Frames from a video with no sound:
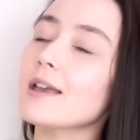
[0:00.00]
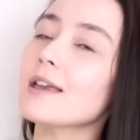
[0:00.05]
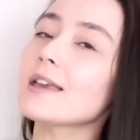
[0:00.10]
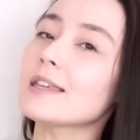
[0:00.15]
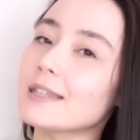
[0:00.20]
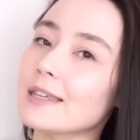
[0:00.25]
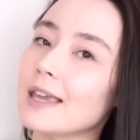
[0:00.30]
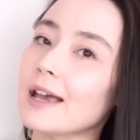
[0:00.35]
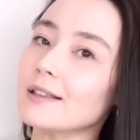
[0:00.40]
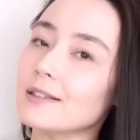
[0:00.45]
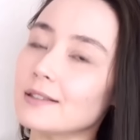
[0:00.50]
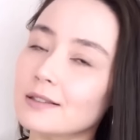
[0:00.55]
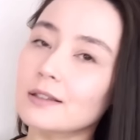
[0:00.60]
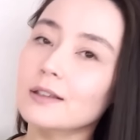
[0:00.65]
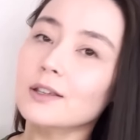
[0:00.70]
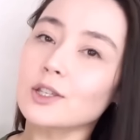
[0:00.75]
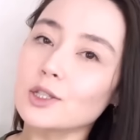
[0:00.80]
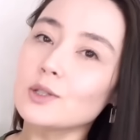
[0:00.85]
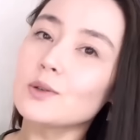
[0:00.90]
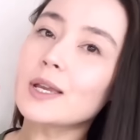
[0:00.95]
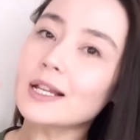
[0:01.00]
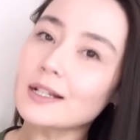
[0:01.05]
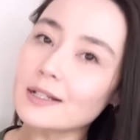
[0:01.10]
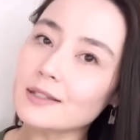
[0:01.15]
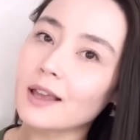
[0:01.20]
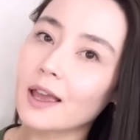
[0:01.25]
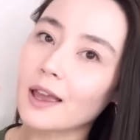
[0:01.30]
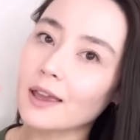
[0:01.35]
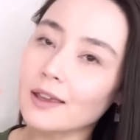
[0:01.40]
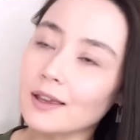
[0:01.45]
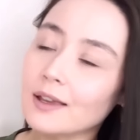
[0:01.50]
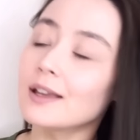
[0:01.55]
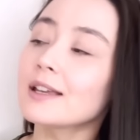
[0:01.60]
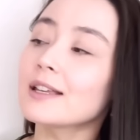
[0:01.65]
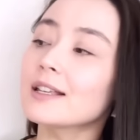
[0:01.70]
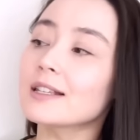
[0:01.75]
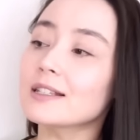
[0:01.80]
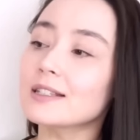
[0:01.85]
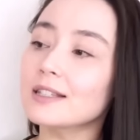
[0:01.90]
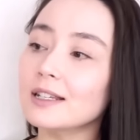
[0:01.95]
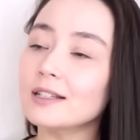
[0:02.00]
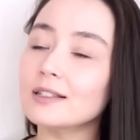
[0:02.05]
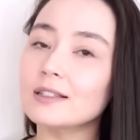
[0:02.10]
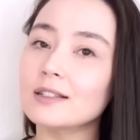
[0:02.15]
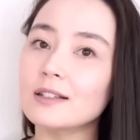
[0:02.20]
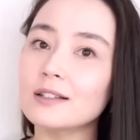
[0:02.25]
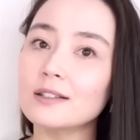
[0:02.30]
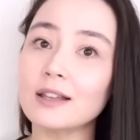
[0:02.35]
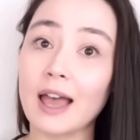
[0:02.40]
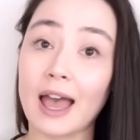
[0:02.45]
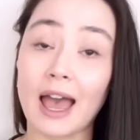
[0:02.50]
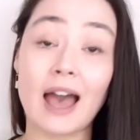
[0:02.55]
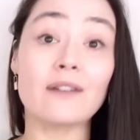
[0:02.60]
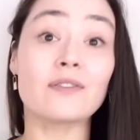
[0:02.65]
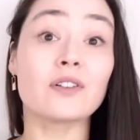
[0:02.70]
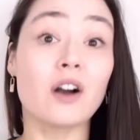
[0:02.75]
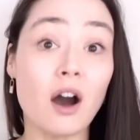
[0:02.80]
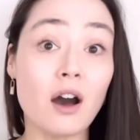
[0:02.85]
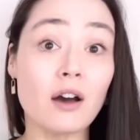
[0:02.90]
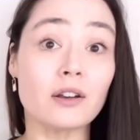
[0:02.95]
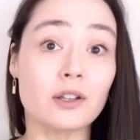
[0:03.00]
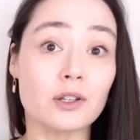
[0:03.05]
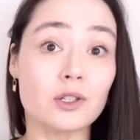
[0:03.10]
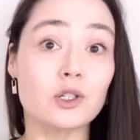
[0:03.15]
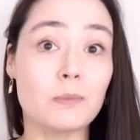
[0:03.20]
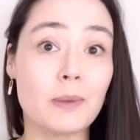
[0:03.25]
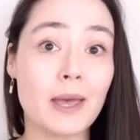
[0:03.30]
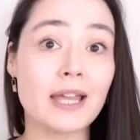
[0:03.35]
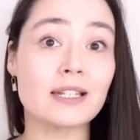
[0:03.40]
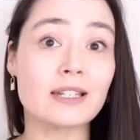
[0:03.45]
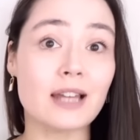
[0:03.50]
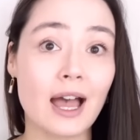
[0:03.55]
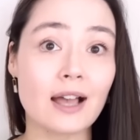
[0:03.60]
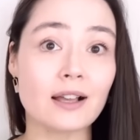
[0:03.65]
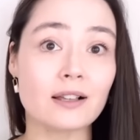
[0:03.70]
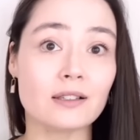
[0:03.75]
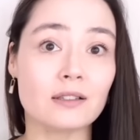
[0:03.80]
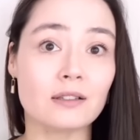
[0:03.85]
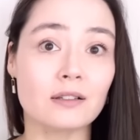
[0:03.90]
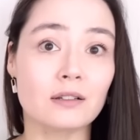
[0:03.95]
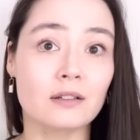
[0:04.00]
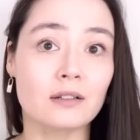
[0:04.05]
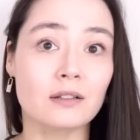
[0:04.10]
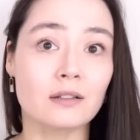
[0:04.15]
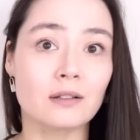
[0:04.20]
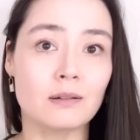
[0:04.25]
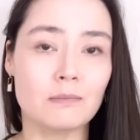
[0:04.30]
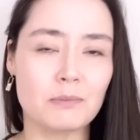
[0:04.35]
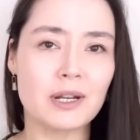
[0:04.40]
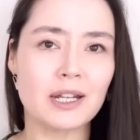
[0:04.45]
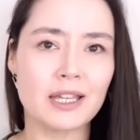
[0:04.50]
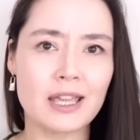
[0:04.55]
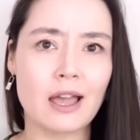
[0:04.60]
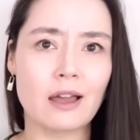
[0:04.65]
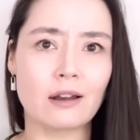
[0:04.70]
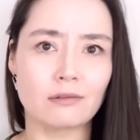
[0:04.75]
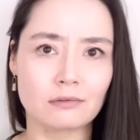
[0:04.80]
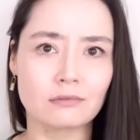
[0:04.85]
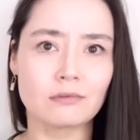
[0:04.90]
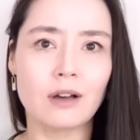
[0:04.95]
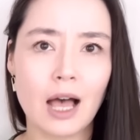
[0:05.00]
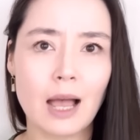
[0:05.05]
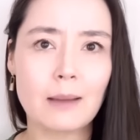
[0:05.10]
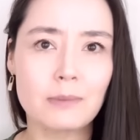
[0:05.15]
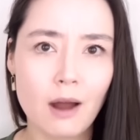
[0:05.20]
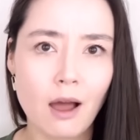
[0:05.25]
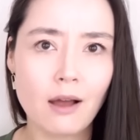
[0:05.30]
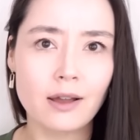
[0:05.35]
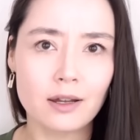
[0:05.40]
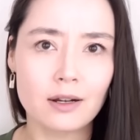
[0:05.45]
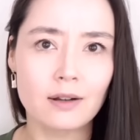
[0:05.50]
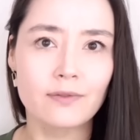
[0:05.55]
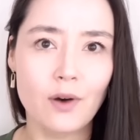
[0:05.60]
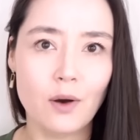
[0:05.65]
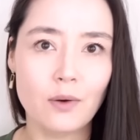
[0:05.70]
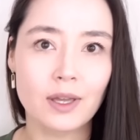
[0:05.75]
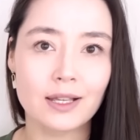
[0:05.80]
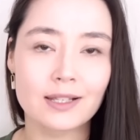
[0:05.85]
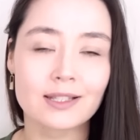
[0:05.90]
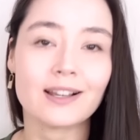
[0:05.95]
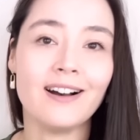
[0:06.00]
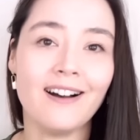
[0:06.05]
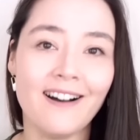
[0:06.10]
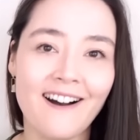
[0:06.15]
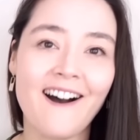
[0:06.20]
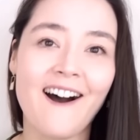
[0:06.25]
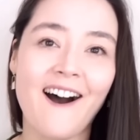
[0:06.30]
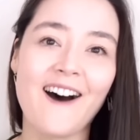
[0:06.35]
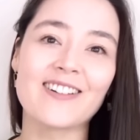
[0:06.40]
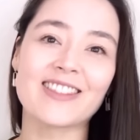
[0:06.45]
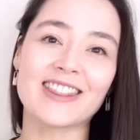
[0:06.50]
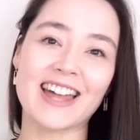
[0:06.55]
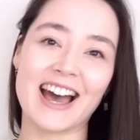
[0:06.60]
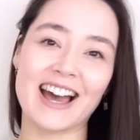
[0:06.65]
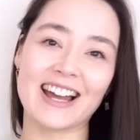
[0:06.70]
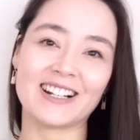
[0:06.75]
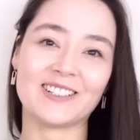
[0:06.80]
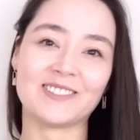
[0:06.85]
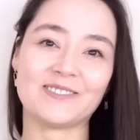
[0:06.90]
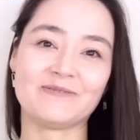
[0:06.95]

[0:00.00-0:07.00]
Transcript: Yes, you can say citizens have got to pay tax, but again, I'm not going to focus on that.